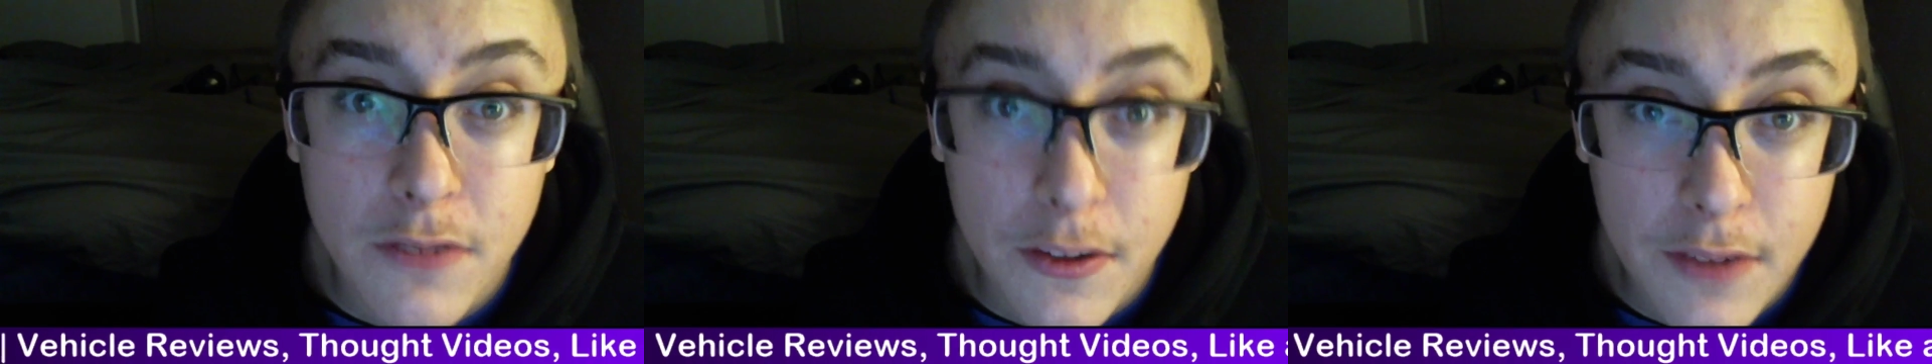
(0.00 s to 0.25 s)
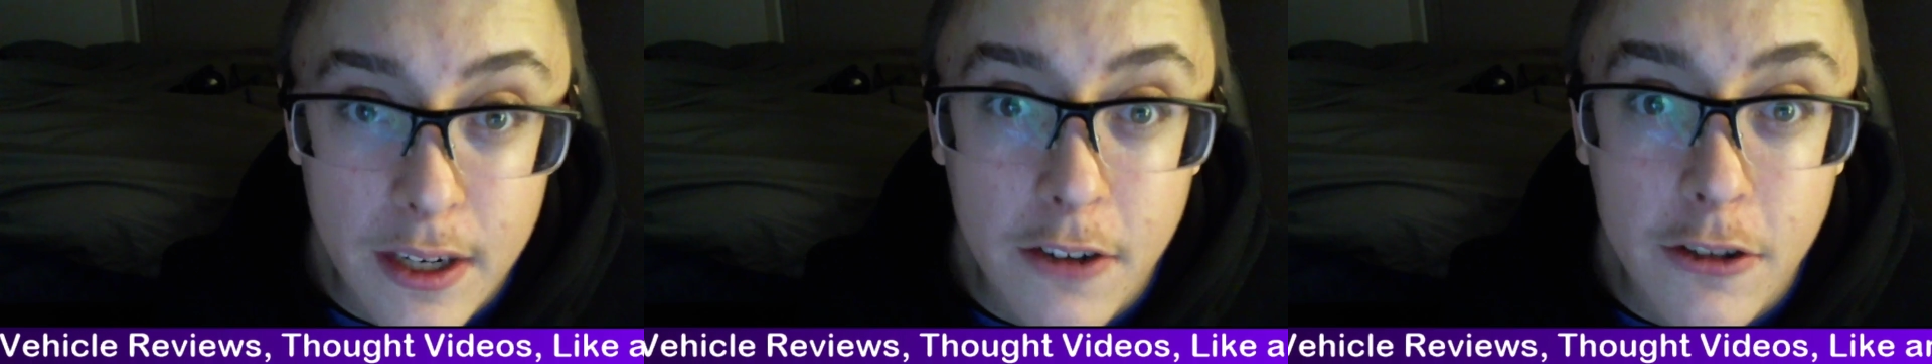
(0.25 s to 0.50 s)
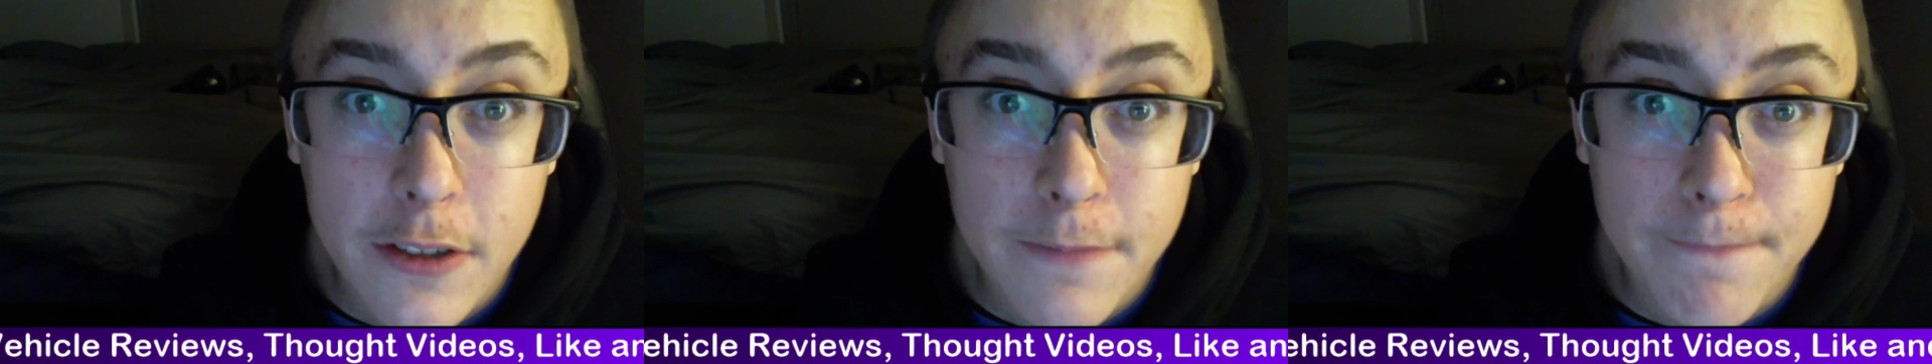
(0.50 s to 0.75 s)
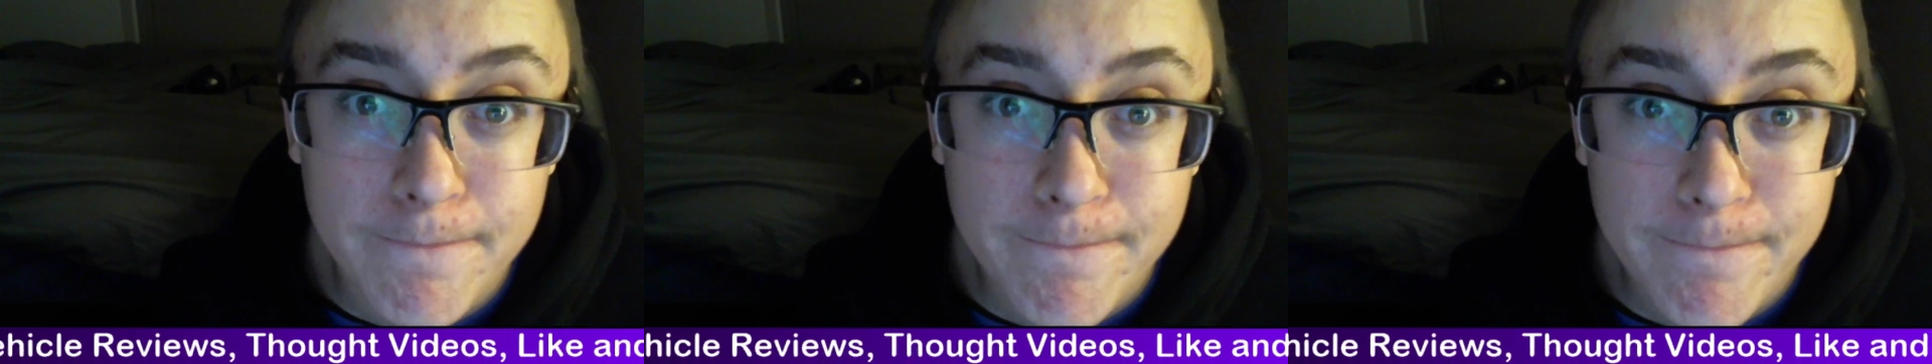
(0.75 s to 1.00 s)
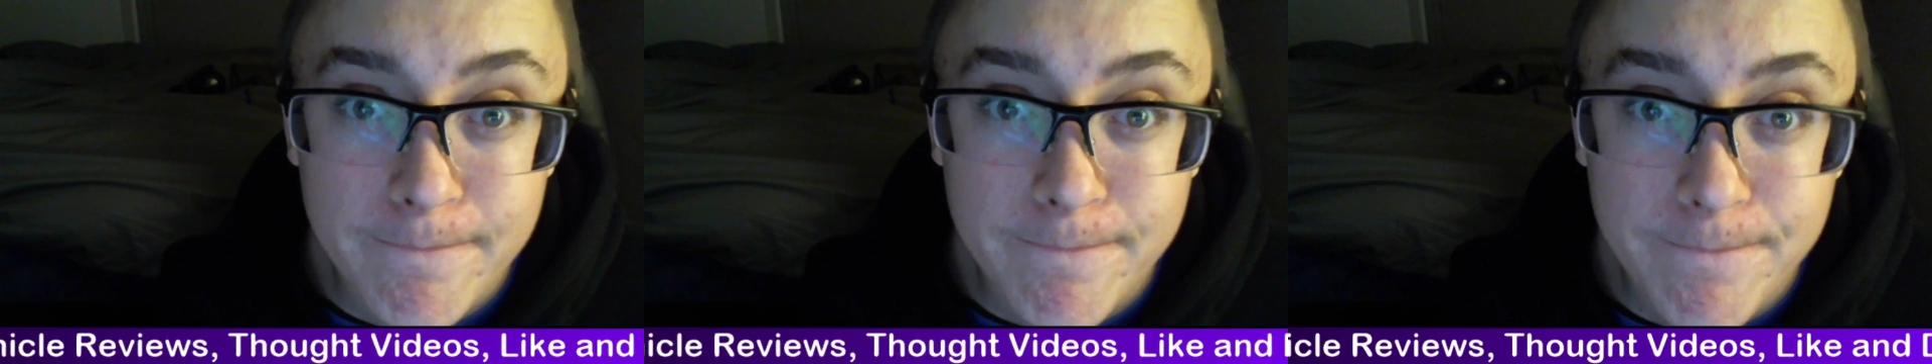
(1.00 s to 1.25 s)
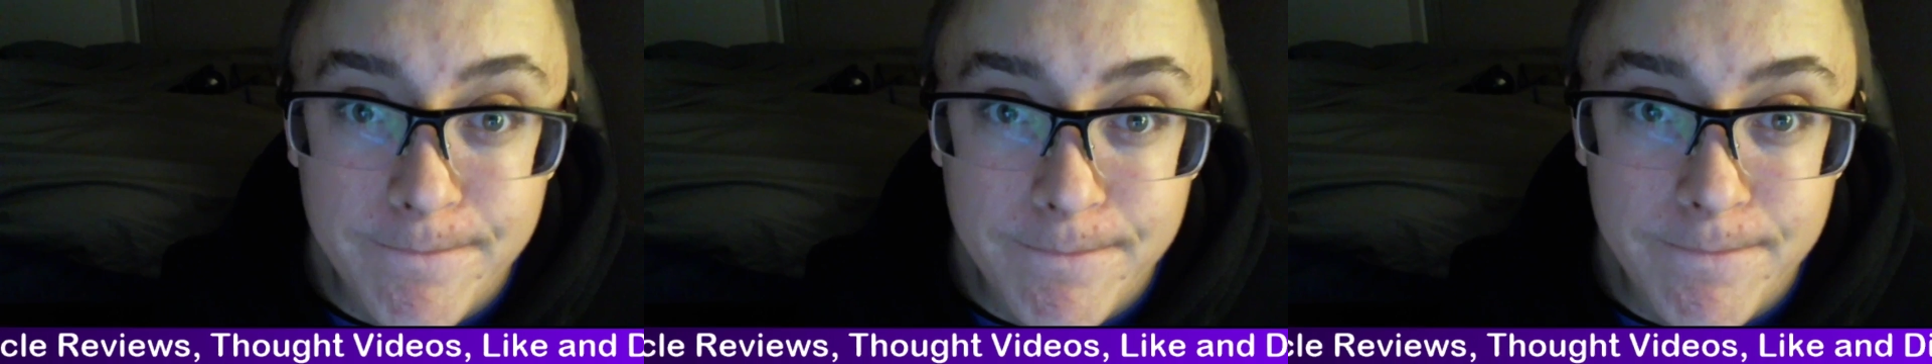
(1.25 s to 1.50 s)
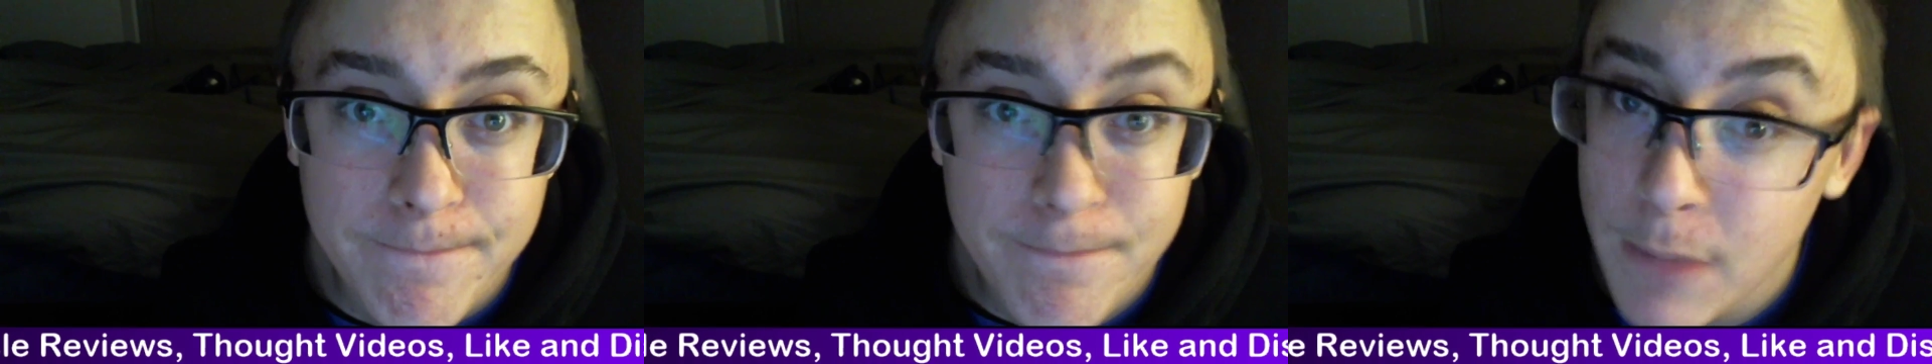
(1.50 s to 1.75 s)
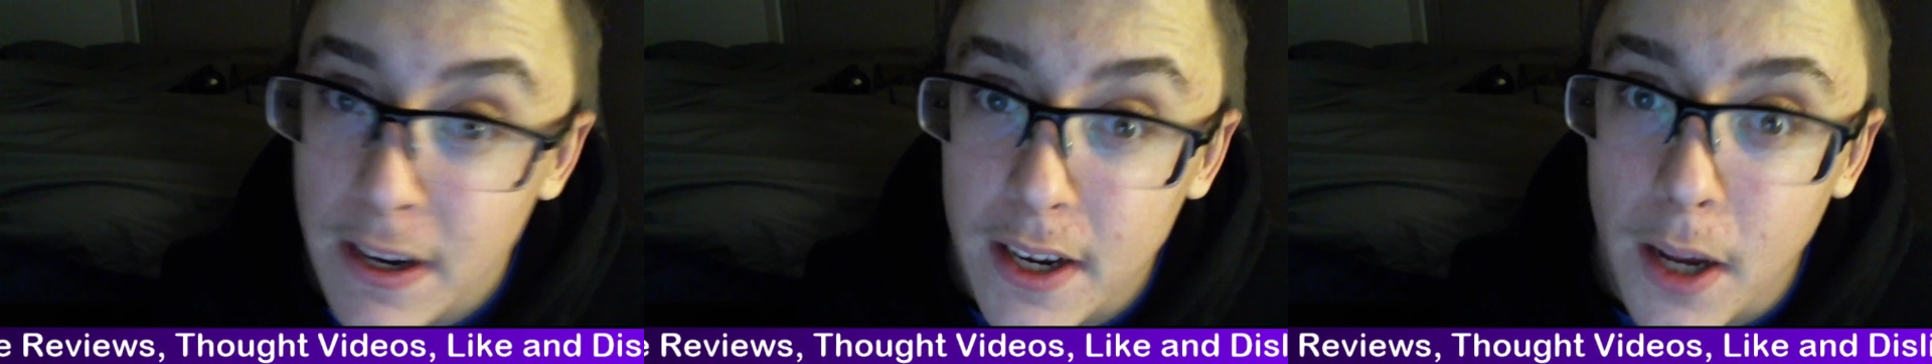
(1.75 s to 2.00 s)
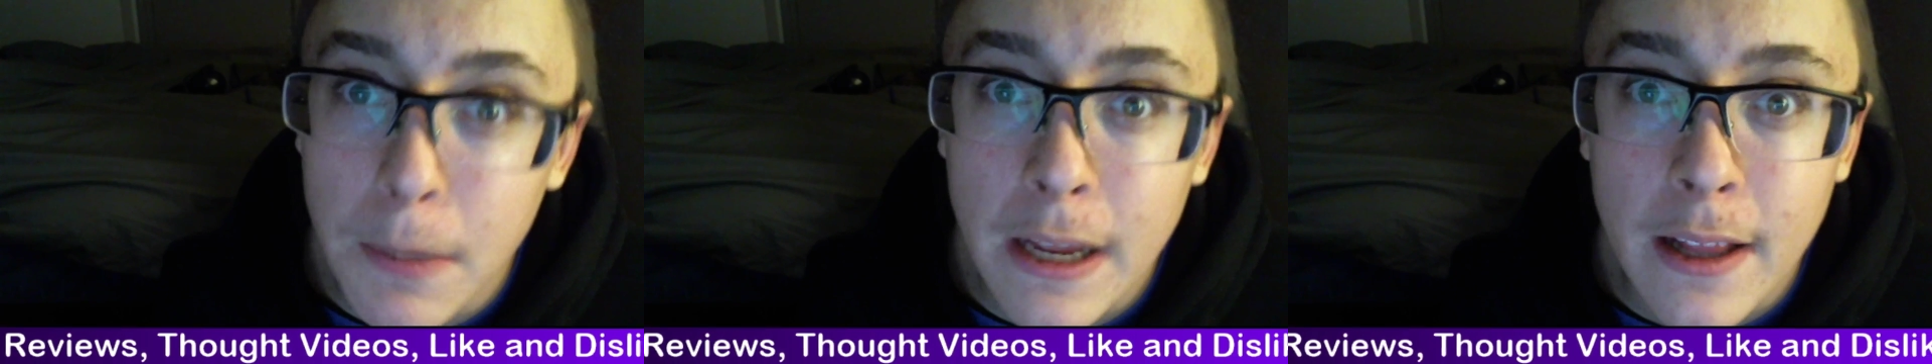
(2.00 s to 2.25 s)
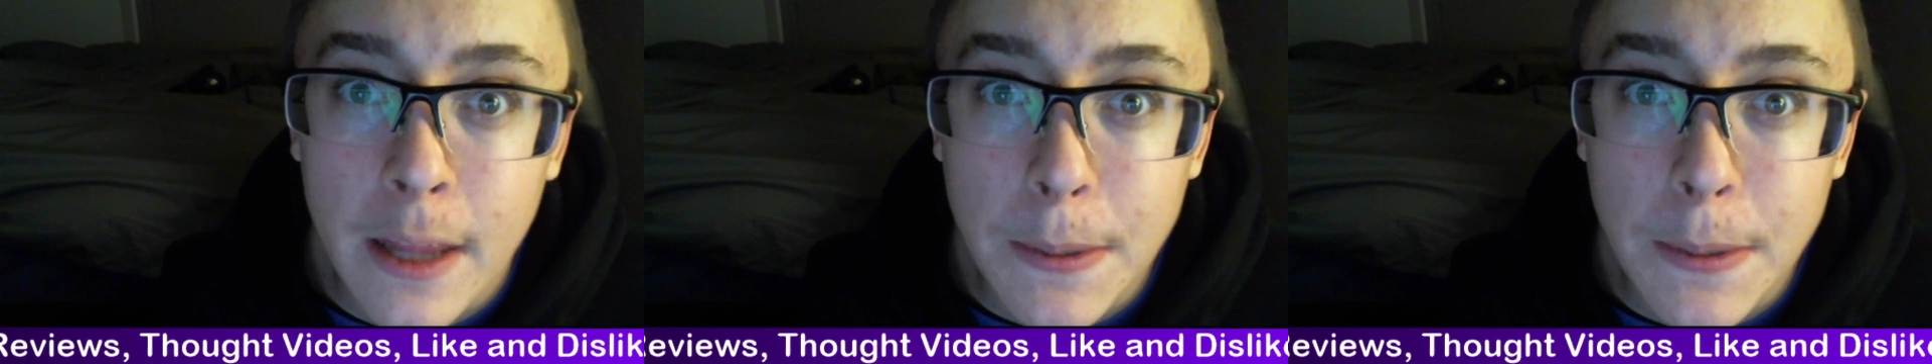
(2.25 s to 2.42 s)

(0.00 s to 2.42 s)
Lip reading: 1500. Might not be a lemon.